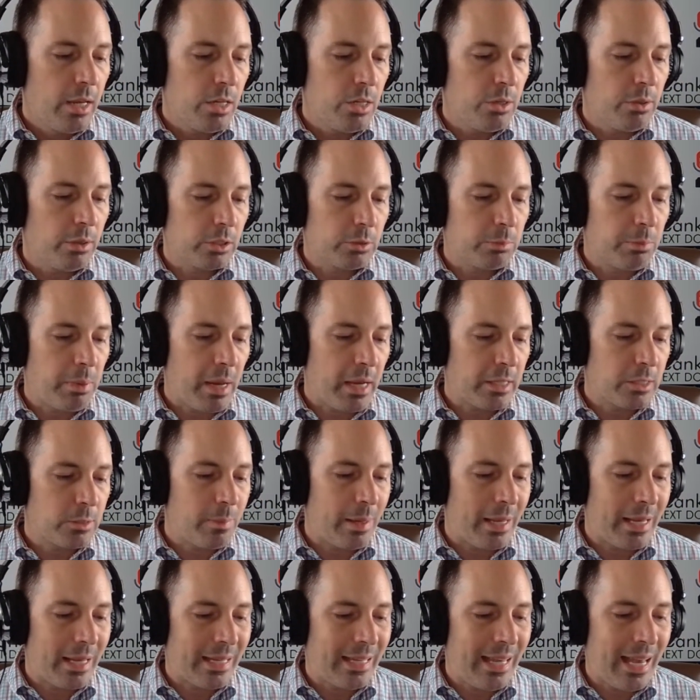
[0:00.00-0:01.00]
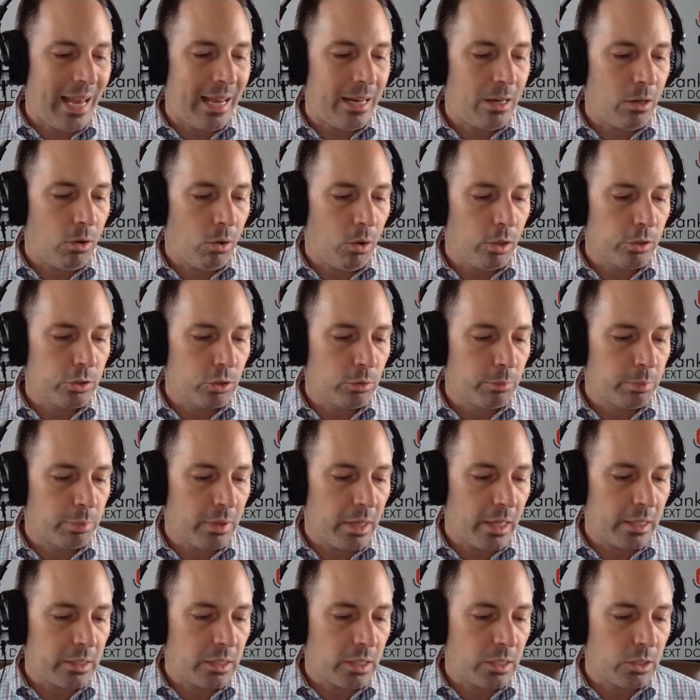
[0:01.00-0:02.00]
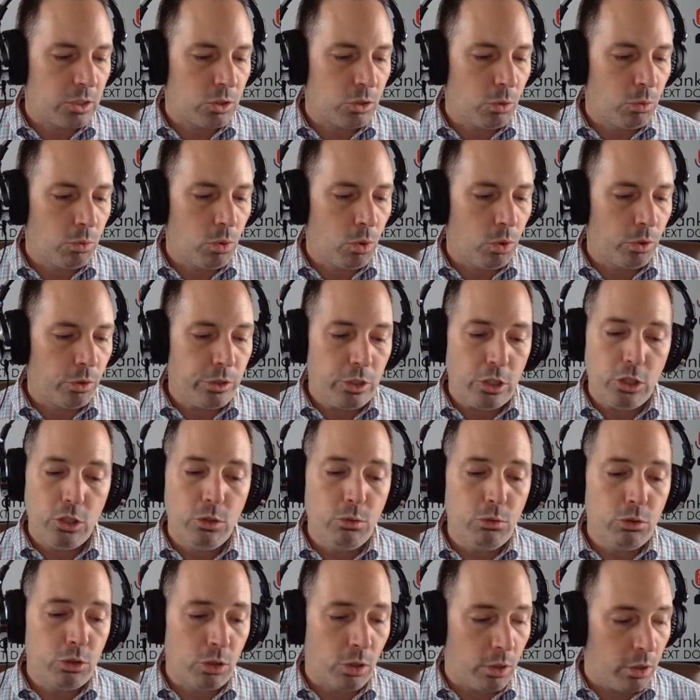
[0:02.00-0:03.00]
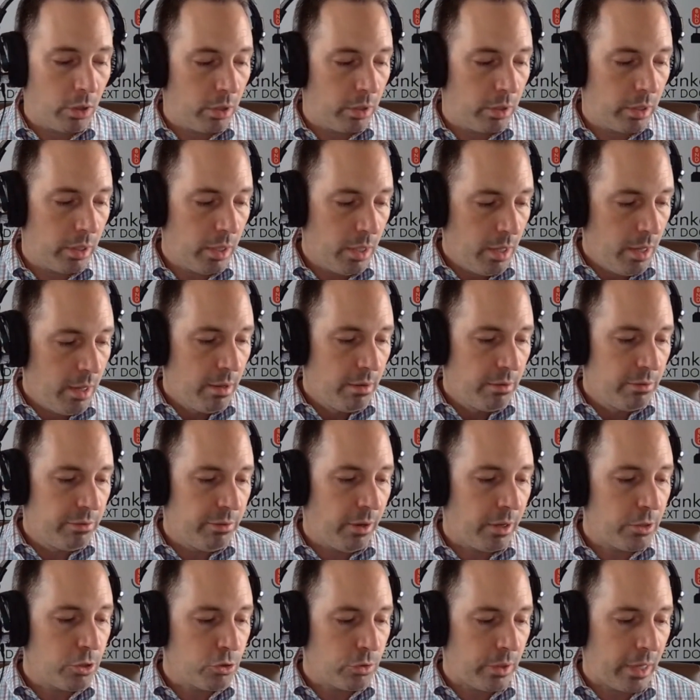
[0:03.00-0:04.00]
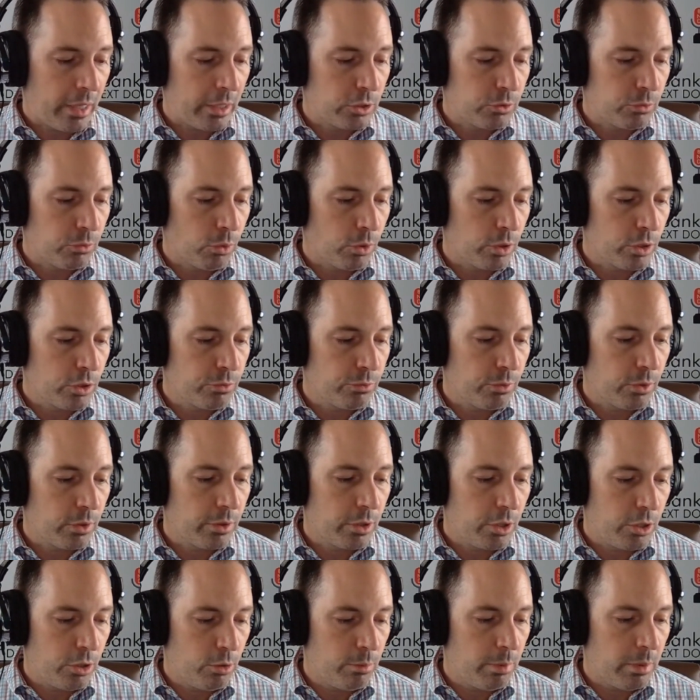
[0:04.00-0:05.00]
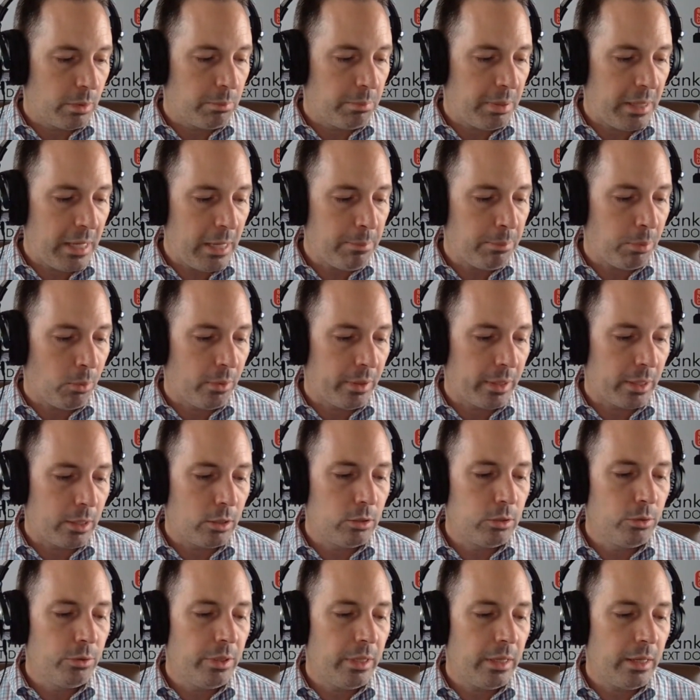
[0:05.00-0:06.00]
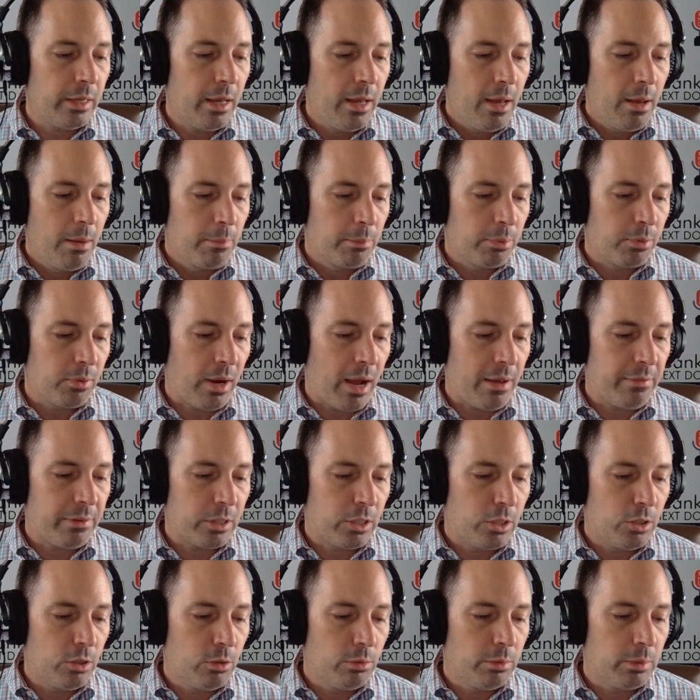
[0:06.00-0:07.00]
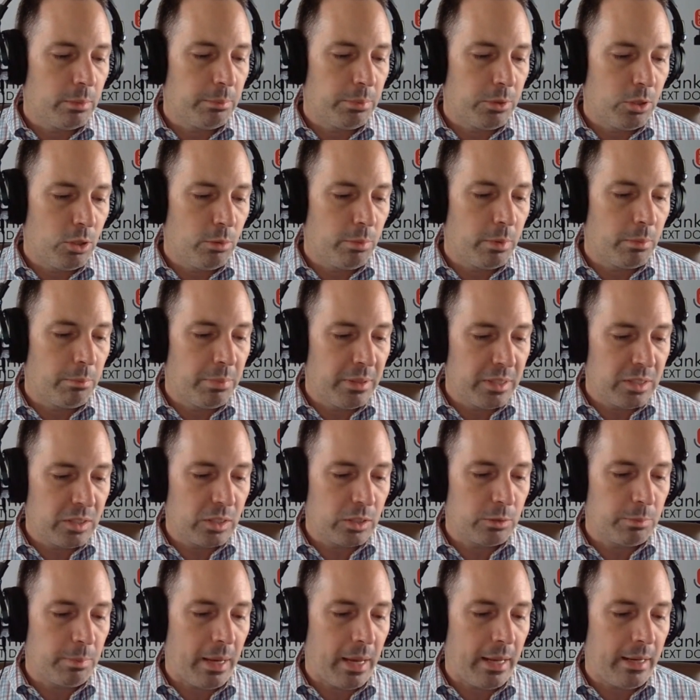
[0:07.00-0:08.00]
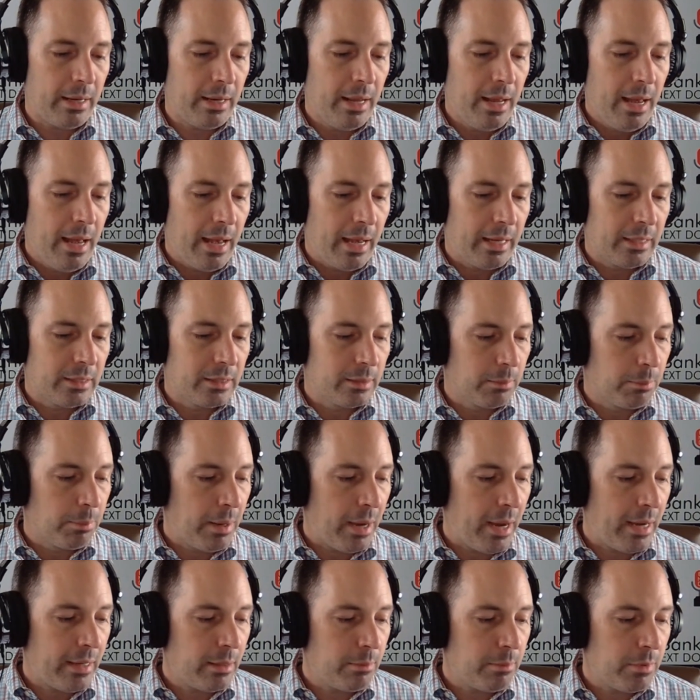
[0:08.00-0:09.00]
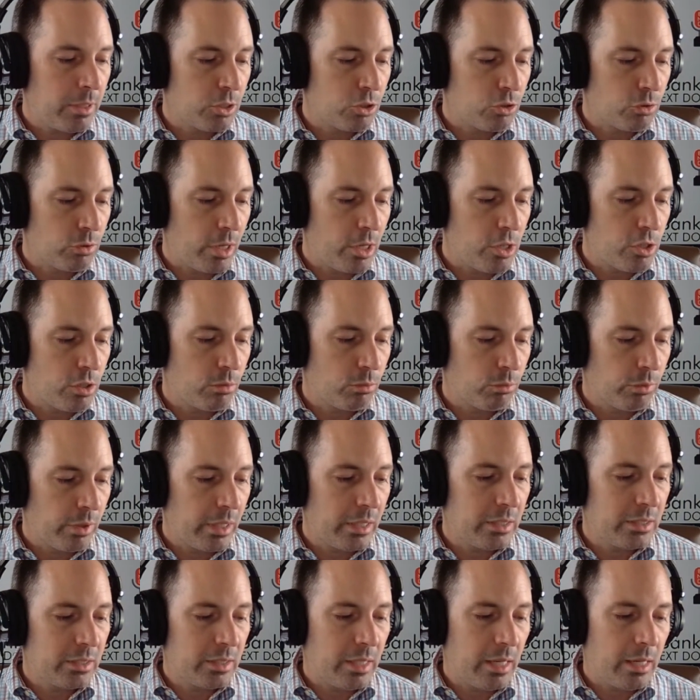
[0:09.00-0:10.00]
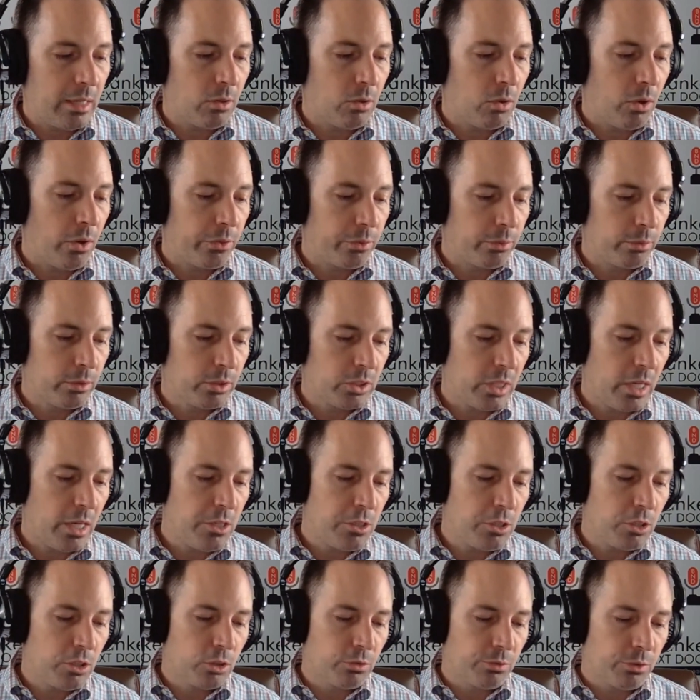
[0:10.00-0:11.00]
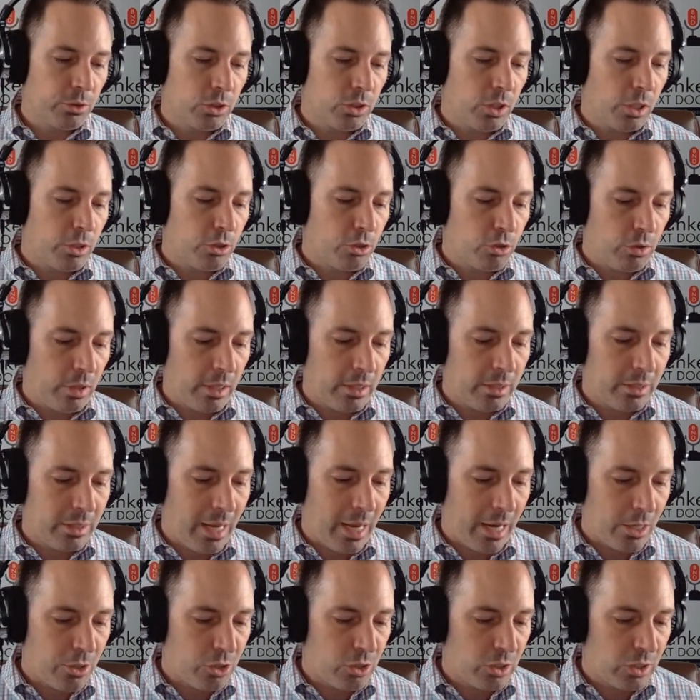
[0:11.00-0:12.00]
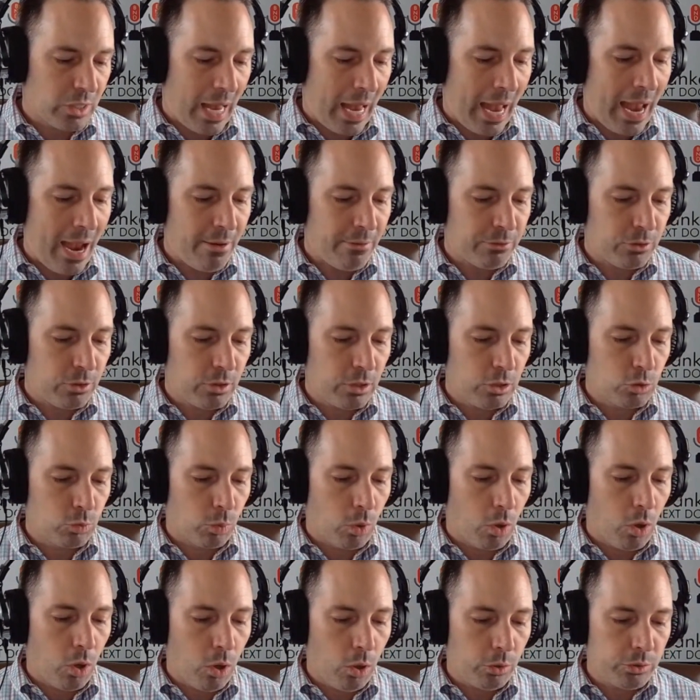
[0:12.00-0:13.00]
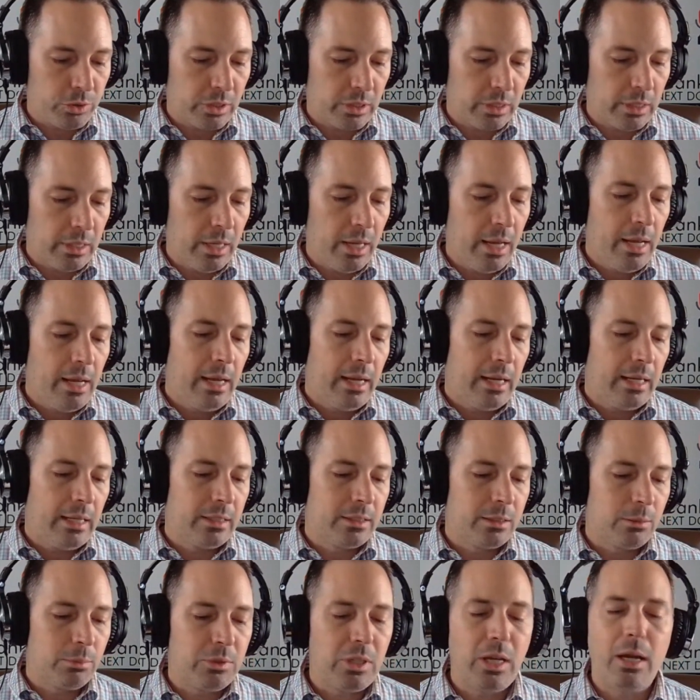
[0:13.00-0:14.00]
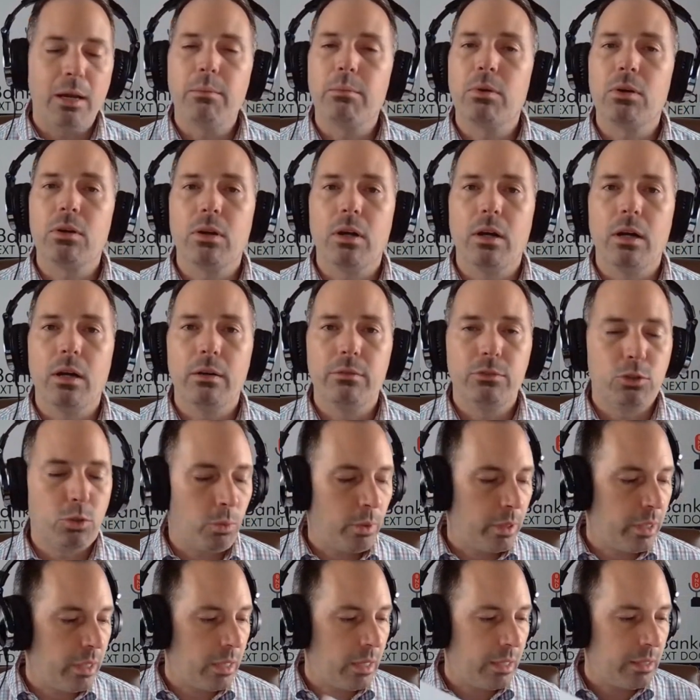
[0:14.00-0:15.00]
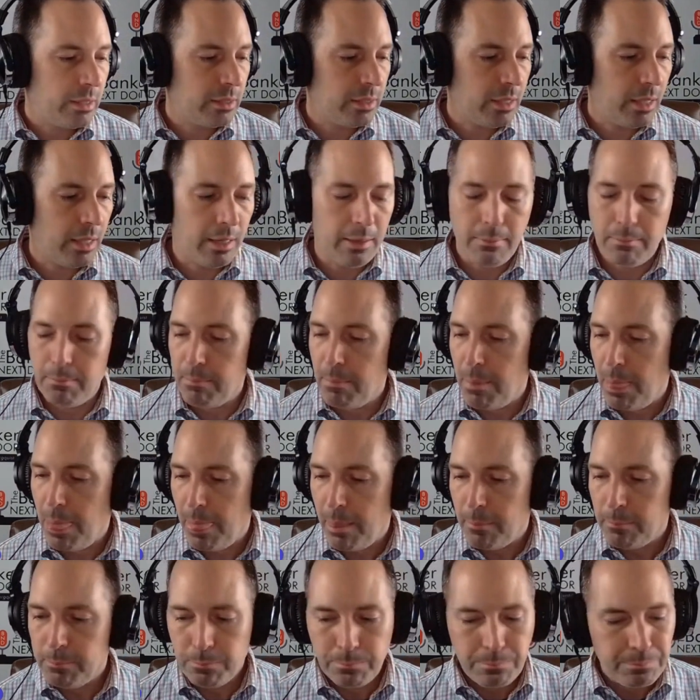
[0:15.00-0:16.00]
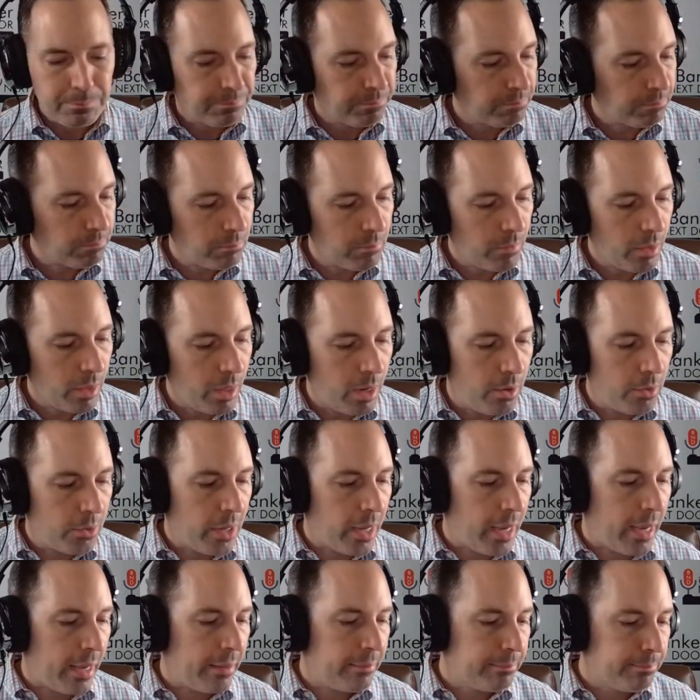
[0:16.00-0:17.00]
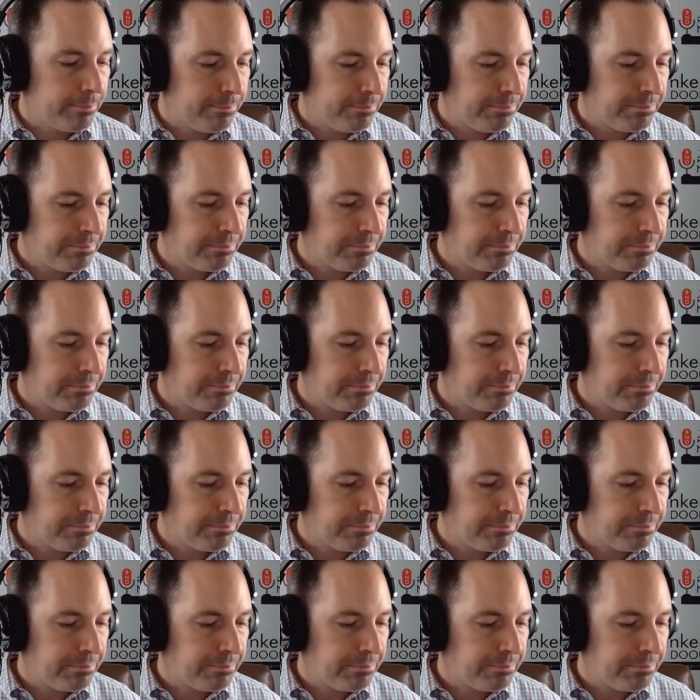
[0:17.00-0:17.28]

U.S. banks may again also process so called U turn fund transfers for Cuban people, including private Cuban, Cuban businessmen, as the Biden administration reinstated authorizations for such transactions after these were halted in September of 2019. Okay.